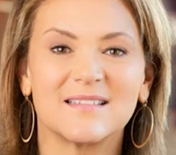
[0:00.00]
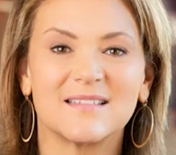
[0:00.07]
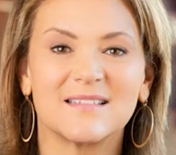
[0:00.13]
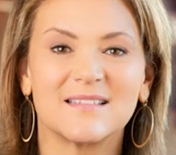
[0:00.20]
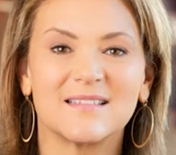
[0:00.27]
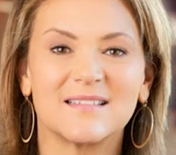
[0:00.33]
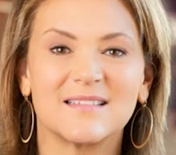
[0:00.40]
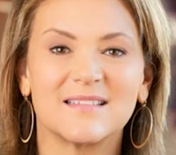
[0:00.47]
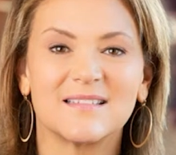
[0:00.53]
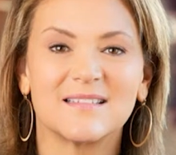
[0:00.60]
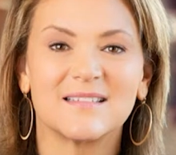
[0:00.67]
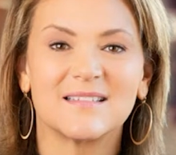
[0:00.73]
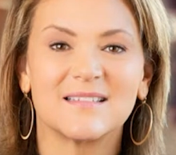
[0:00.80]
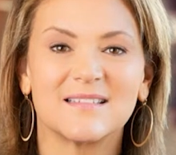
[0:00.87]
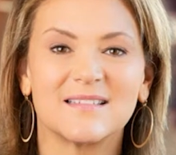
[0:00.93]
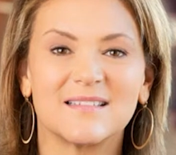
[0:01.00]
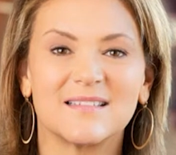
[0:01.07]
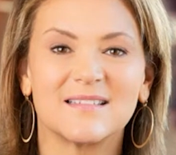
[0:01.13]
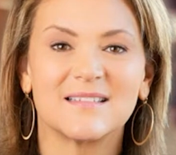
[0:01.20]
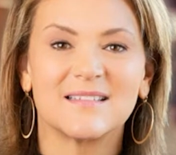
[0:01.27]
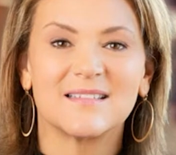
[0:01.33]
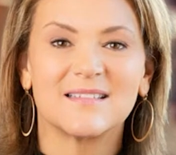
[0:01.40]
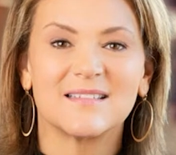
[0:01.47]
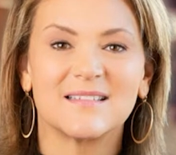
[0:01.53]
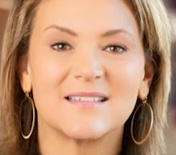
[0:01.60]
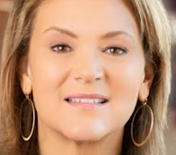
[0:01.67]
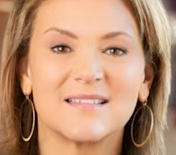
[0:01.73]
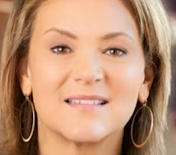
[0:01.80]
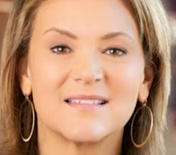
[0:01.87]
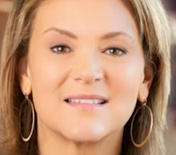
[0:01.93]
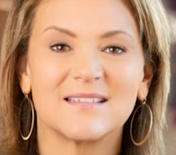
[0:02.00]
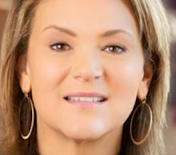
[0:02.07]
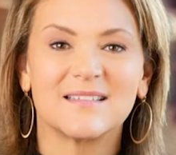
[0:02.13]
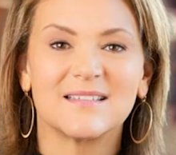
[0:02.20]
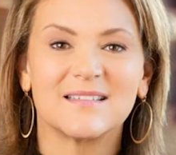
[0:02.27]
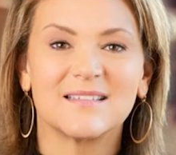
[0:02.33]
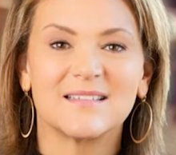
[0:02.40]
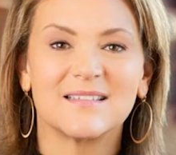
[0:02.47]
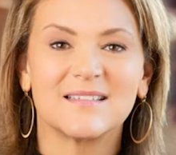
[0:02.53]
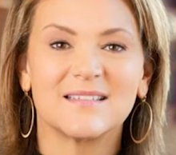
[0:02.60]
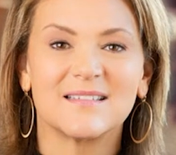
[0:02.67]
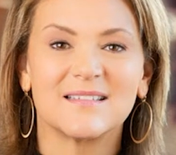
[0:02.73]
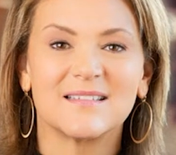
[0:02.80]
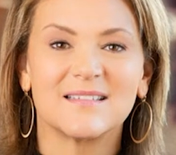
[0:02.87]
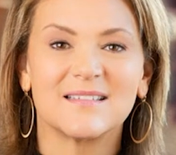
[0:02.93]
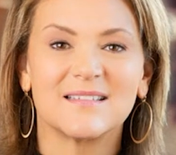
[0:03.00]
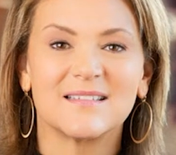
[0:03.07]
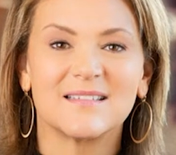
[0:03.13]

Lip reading: The person shown says nothing.